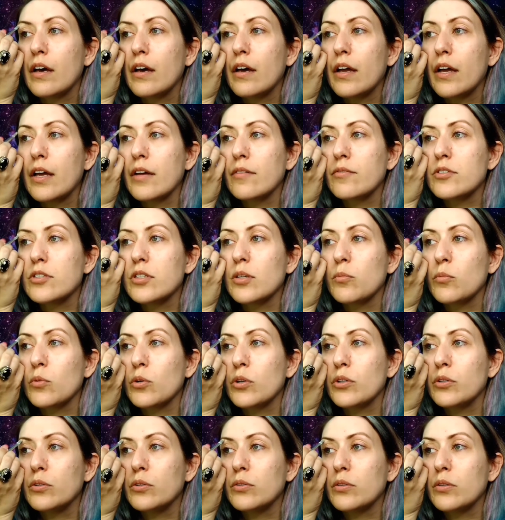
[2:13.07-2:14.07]
I have
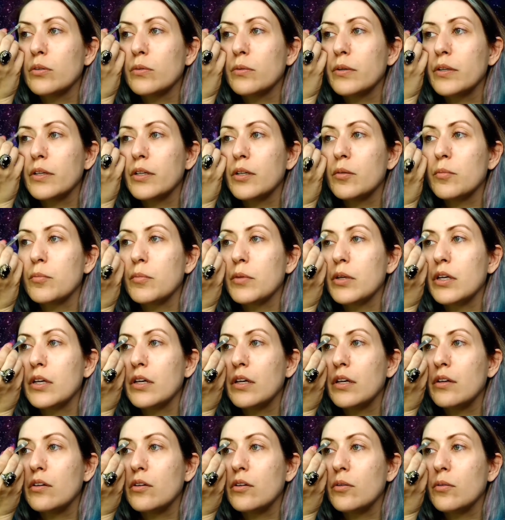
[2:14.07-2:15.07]
someone who's going to
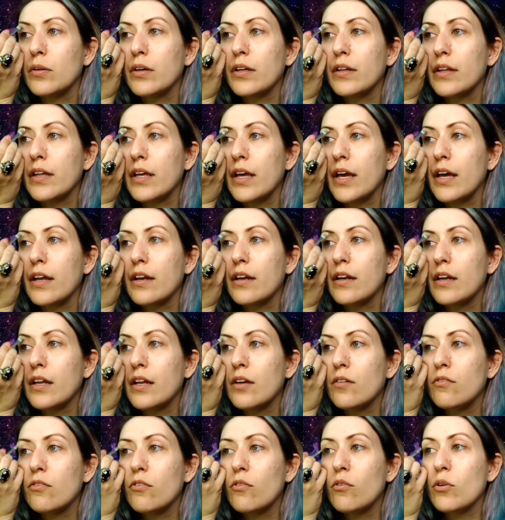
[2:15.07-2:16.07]
be doing the
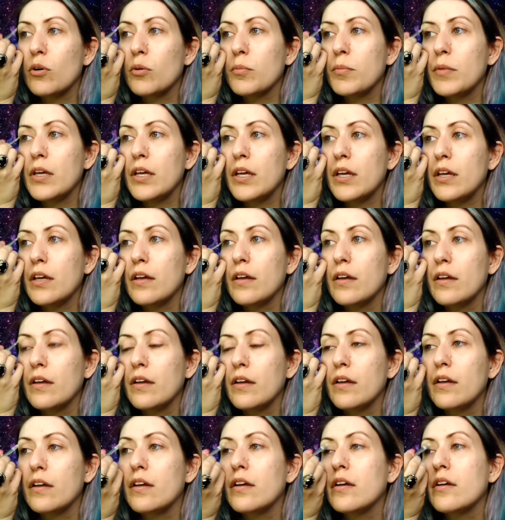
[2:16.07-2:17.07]
editing for me,
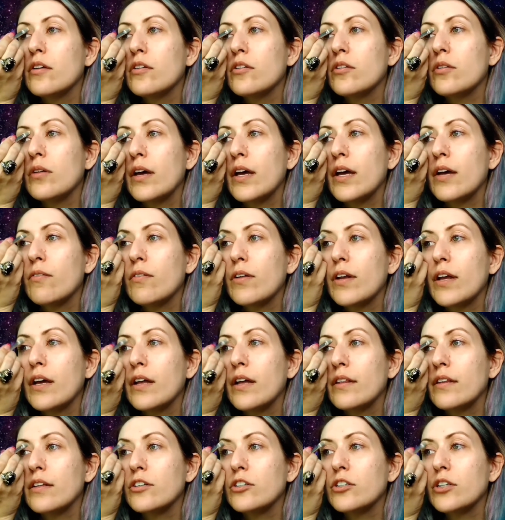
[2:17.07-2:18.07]
so I haven't
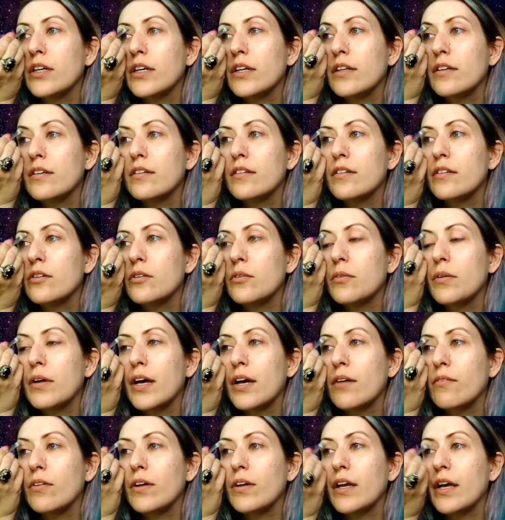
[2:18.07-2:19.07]
had the chance to
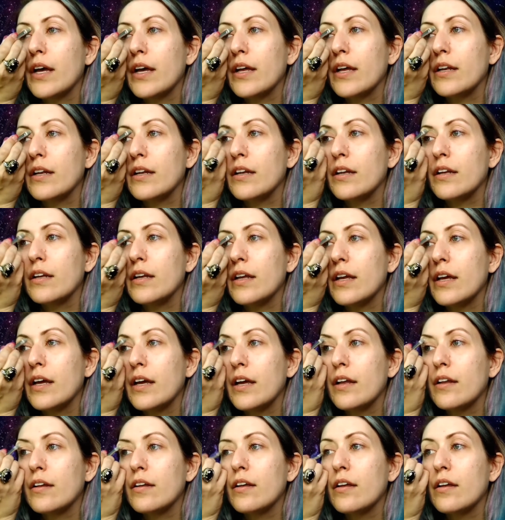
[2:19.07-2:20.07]
have it edited
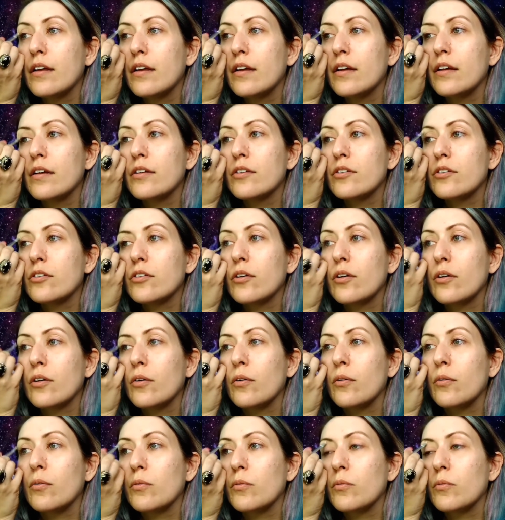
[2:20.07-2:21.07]
yet.
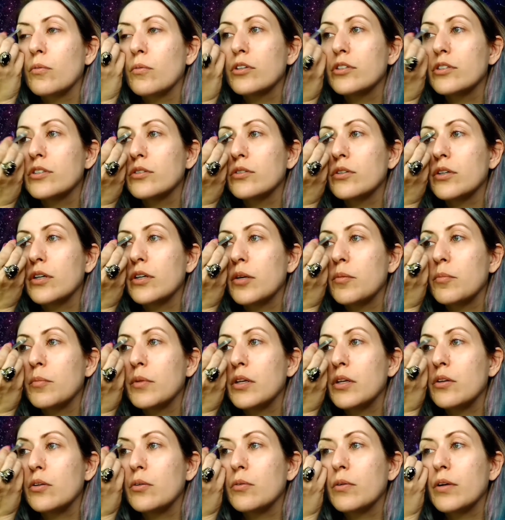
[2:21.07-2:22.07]
So we're still going to
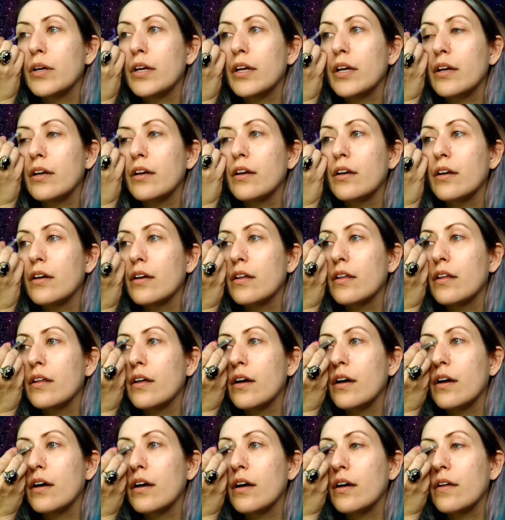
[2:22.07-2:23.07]
be doing
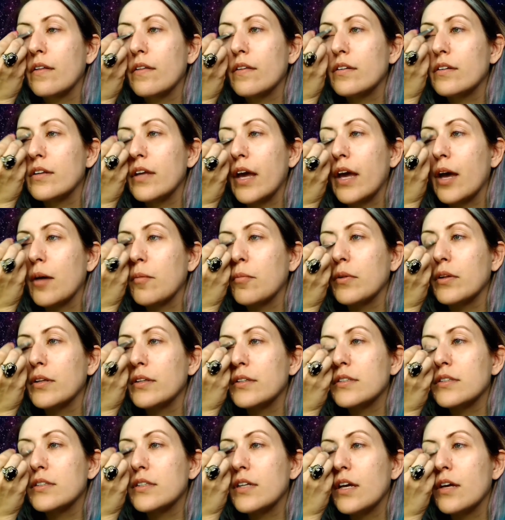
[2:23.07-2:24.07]
the
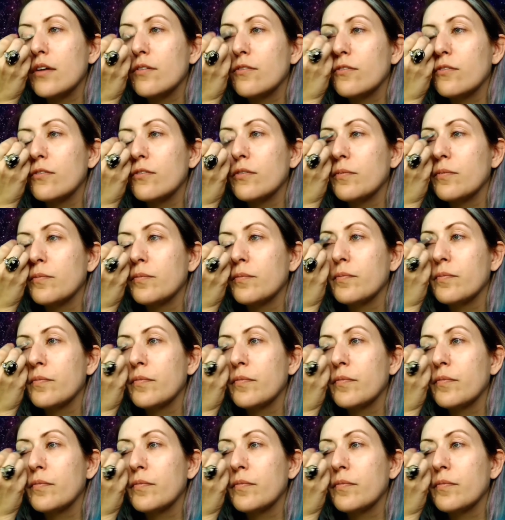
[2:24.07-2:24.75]
tablet stuff.